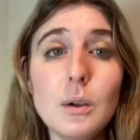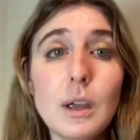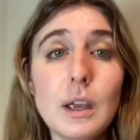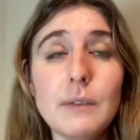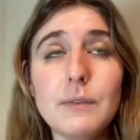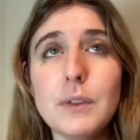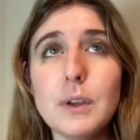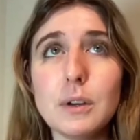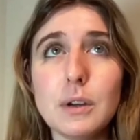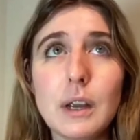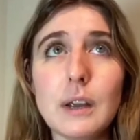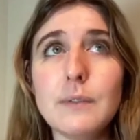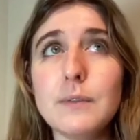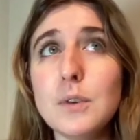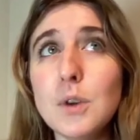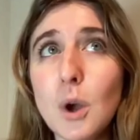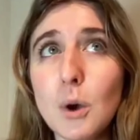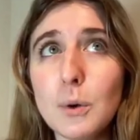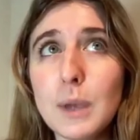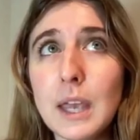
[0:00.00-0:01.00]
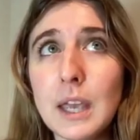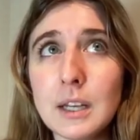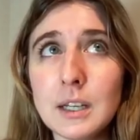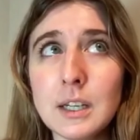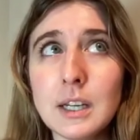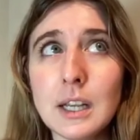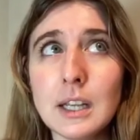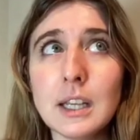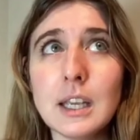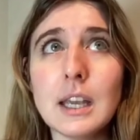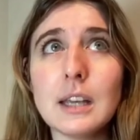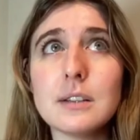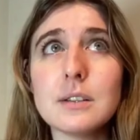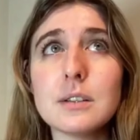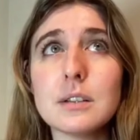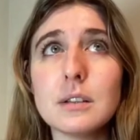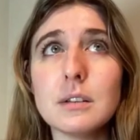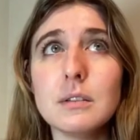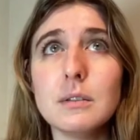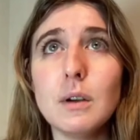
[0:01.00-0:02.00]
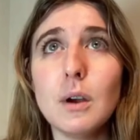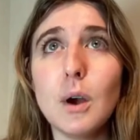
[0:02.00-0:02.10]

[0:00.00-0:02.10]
if no candidate gets